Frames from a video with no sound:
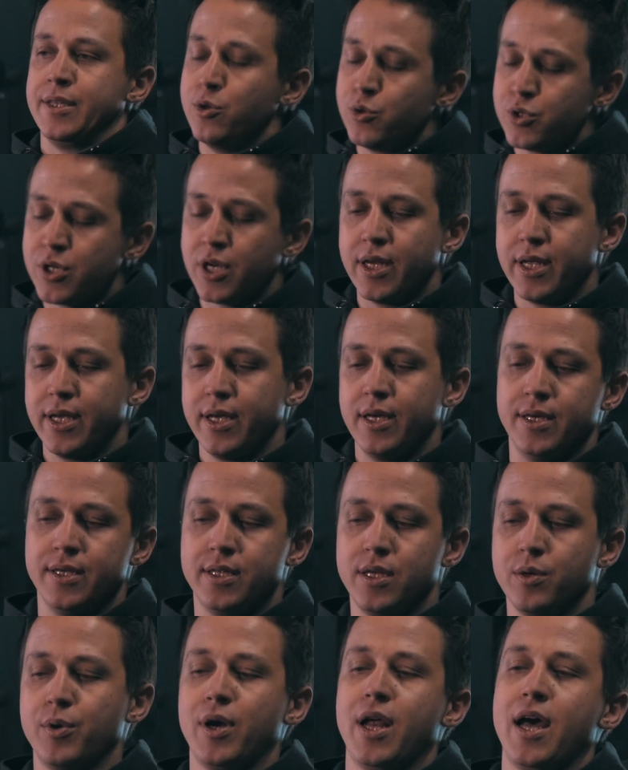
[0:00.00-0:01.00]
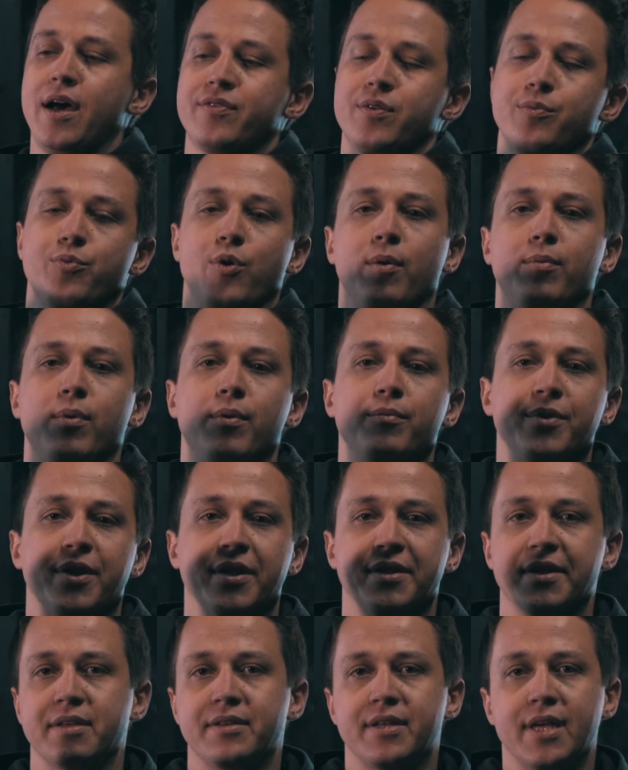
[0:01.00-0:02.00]
usually you will have the problem
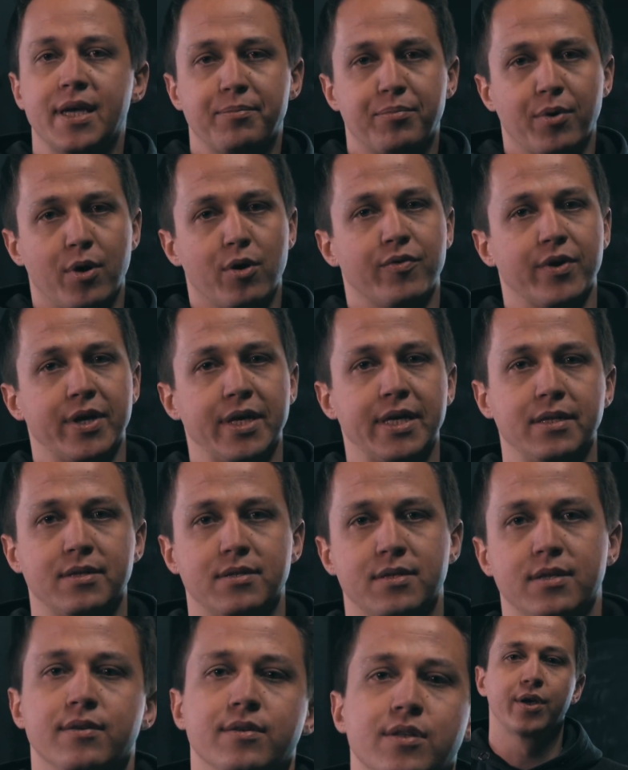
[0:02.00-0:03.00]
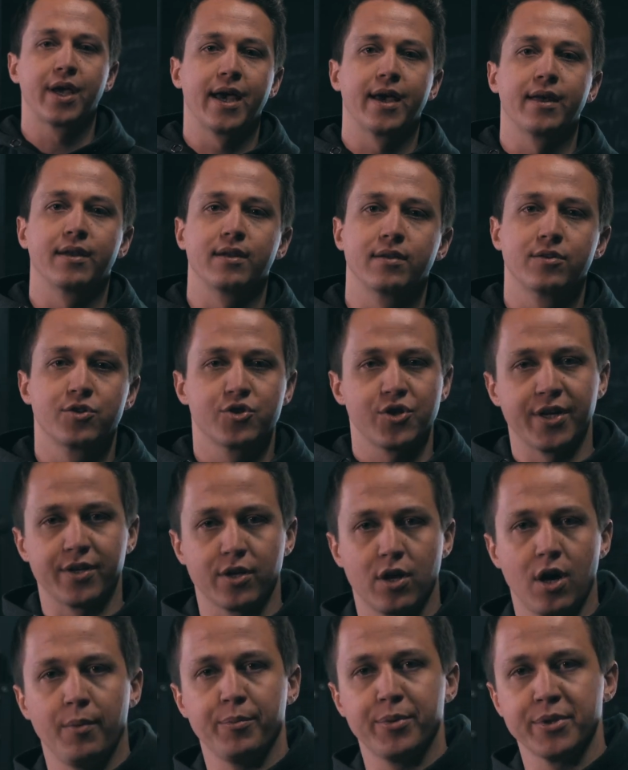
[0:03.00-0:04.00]
that the tip overheats. You can try to
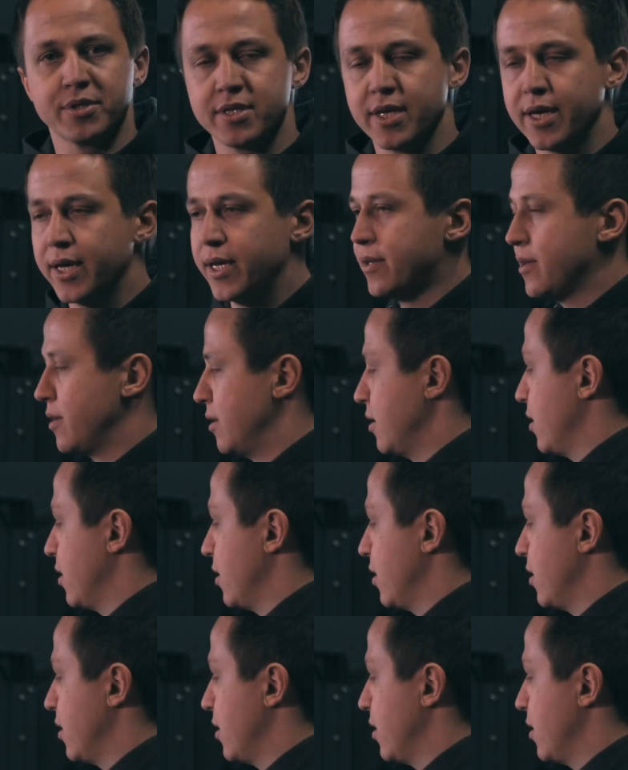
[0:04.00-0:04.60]
compensate, you